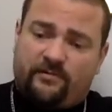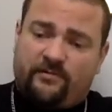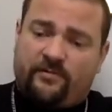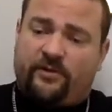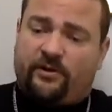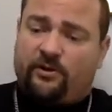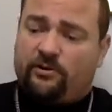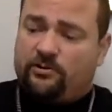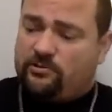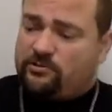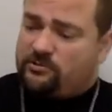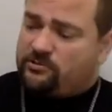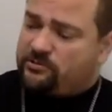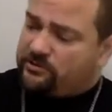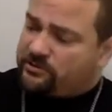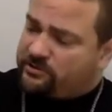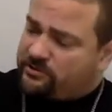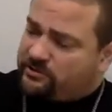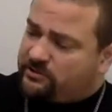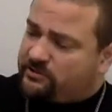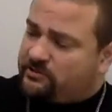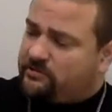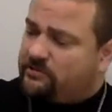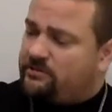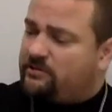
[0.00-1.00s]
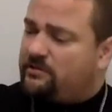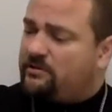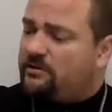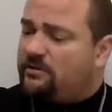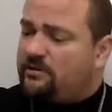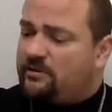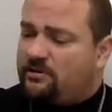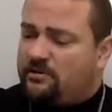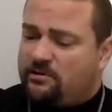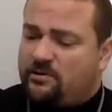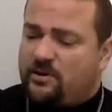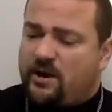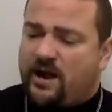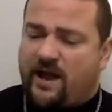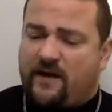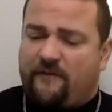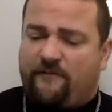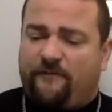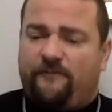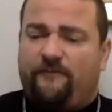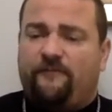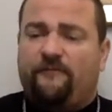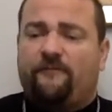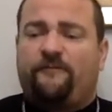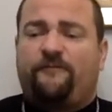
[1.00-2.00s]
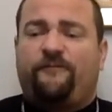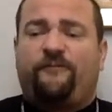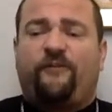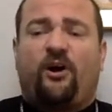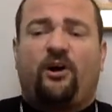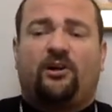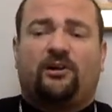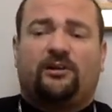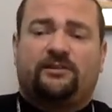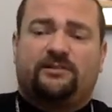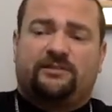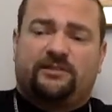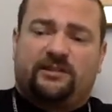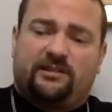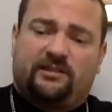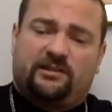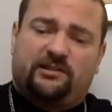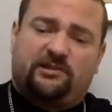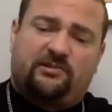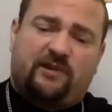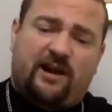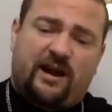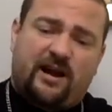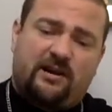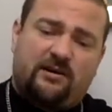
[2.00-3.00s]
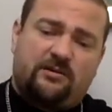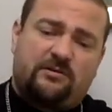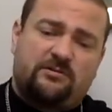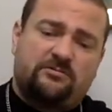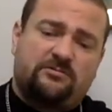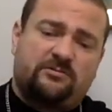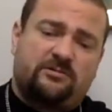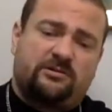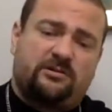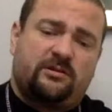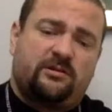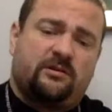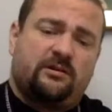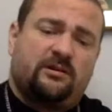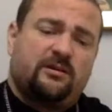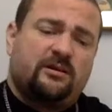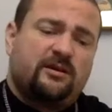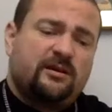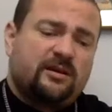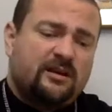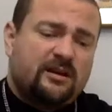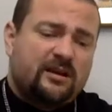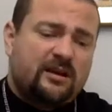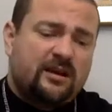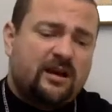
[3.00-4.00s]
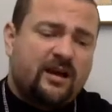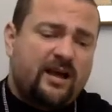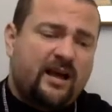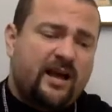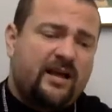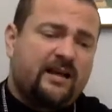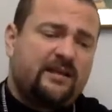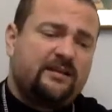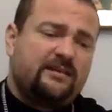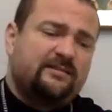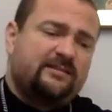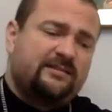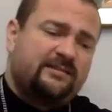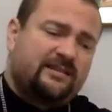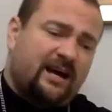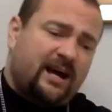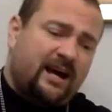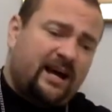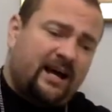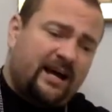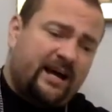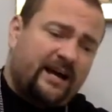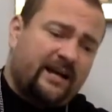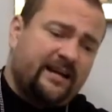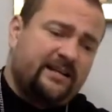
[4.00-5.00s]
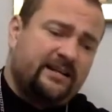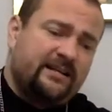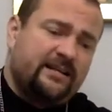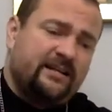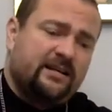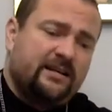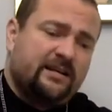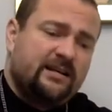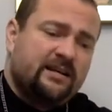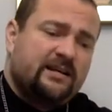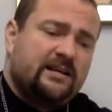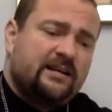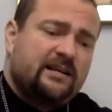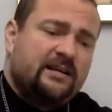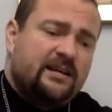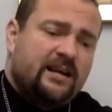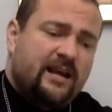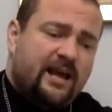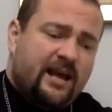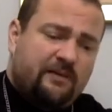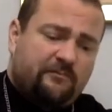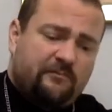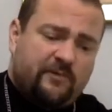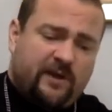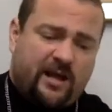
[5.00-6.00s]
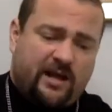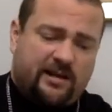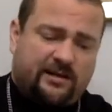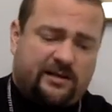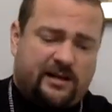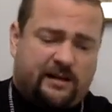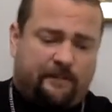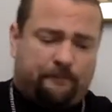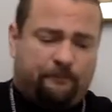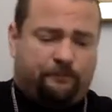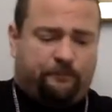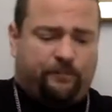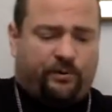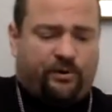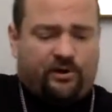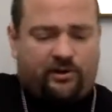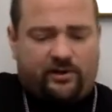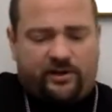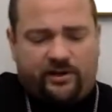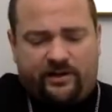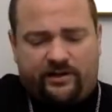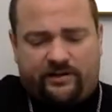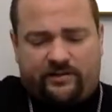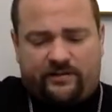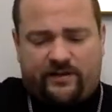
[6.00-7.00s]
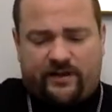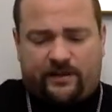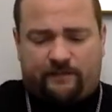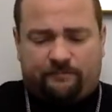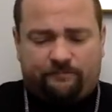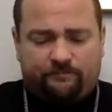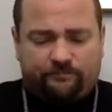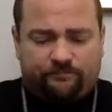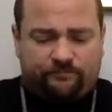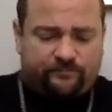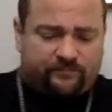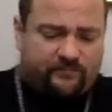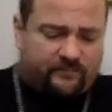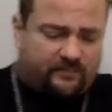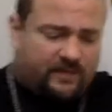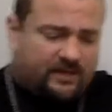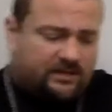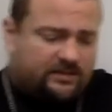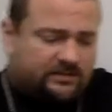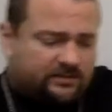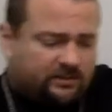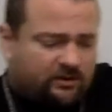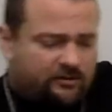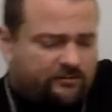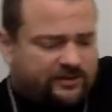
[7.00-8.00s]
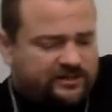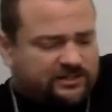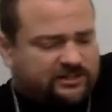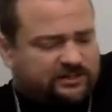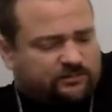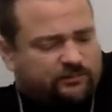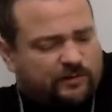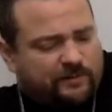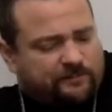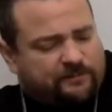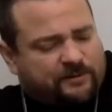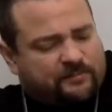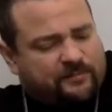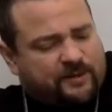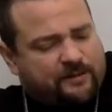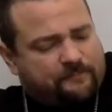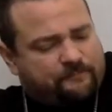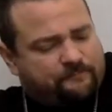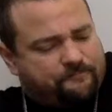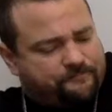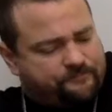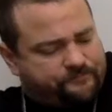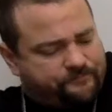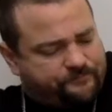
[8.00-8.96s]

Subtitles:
those who have fallen to the ground and died, and we ended up burying them. So we sweep them up.